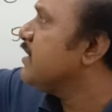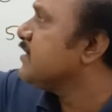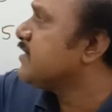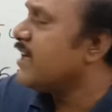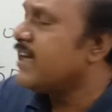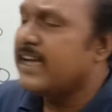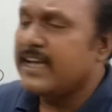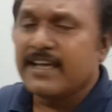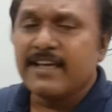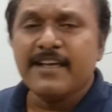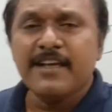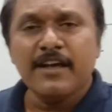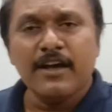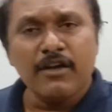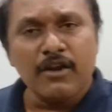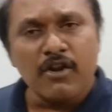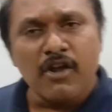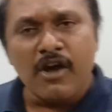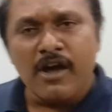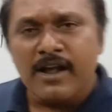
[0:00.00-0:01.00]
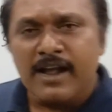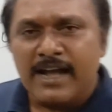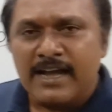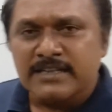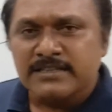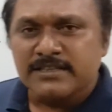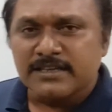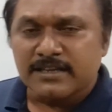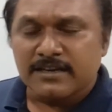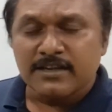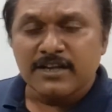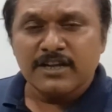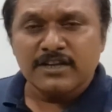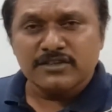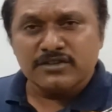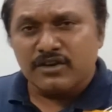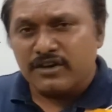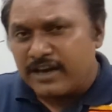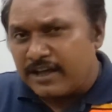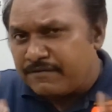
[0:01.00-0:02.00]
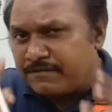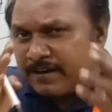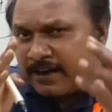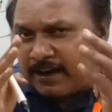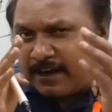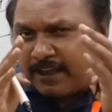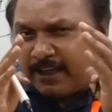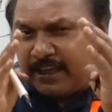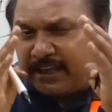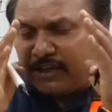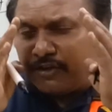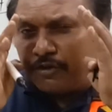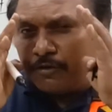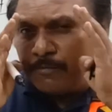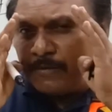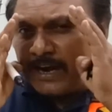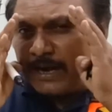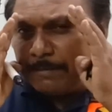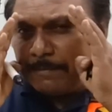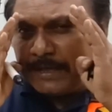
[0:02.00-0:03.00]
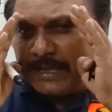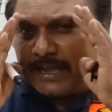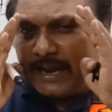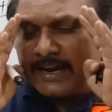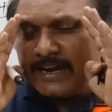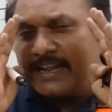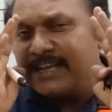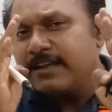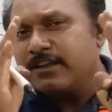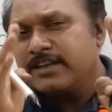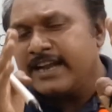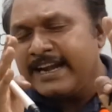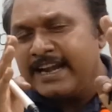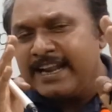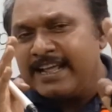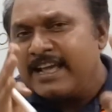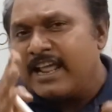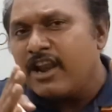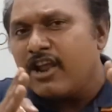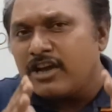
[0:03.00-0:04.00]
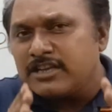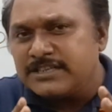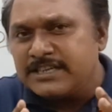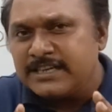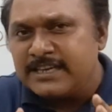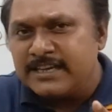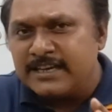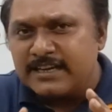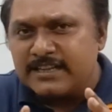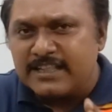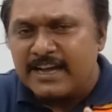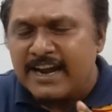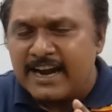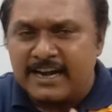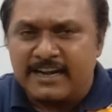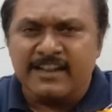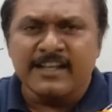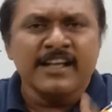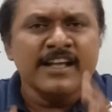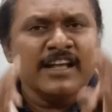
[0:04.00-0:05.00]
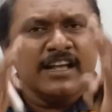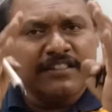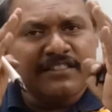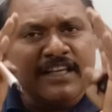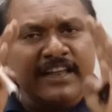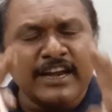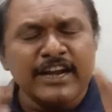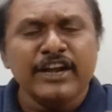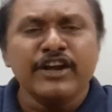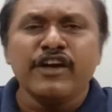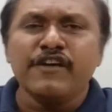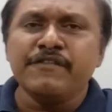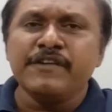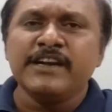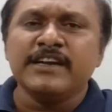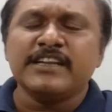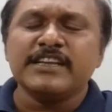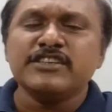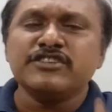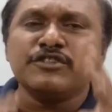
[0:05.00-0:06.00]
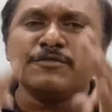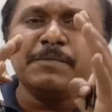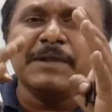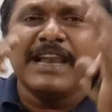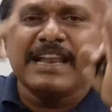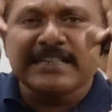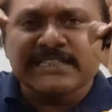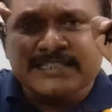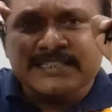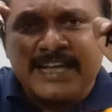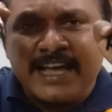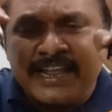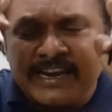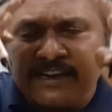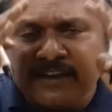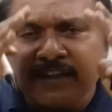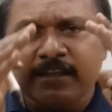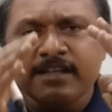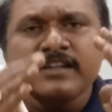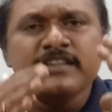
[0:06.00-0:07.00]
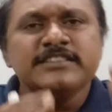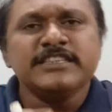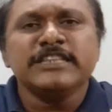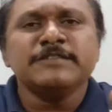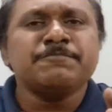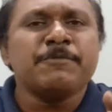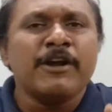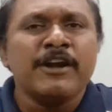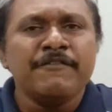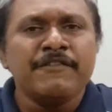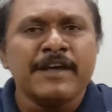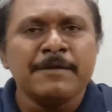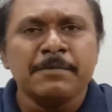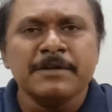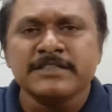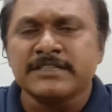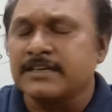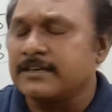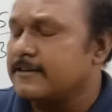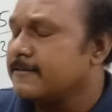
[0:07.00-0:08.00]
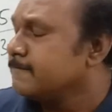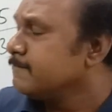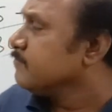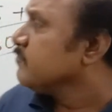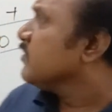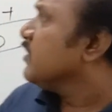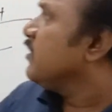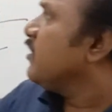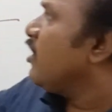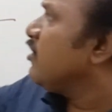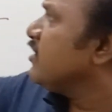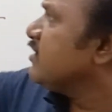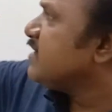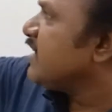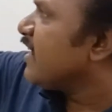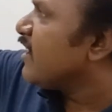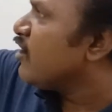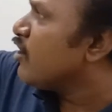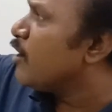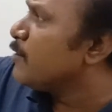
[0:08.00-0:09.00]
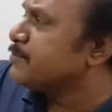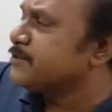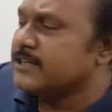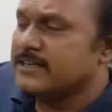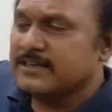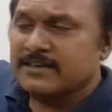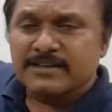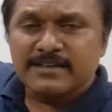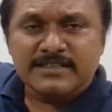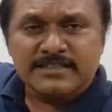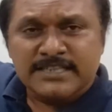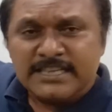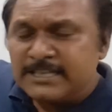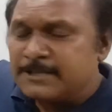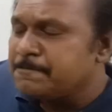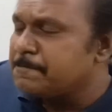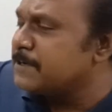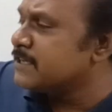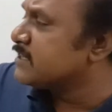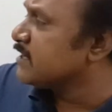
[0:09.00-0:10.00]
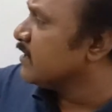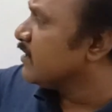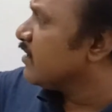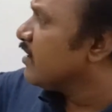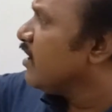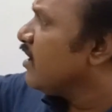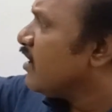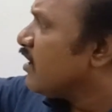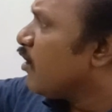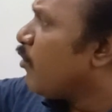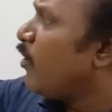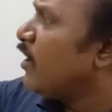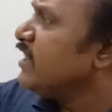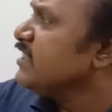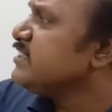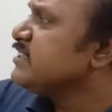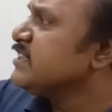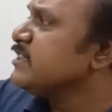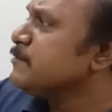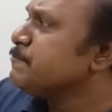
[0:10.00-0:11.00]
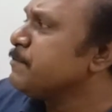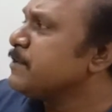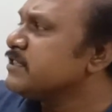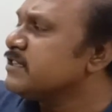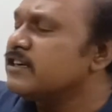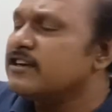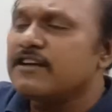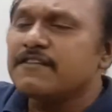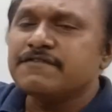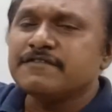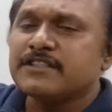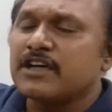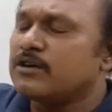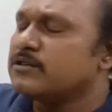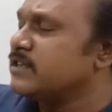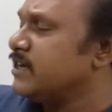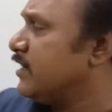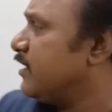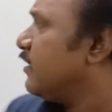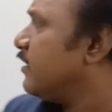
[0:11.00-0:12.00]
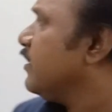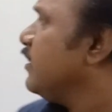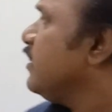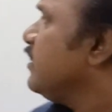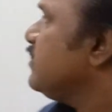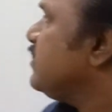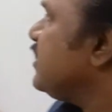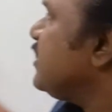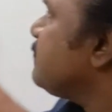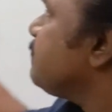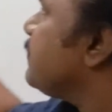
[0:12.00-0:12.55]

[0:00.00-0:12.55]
is a wrong answer. So definitely you might be under getting a logic here that the rate of interest should be less than 6.5%. Now the second option, 6%. Now what is 6% of 1000? 6%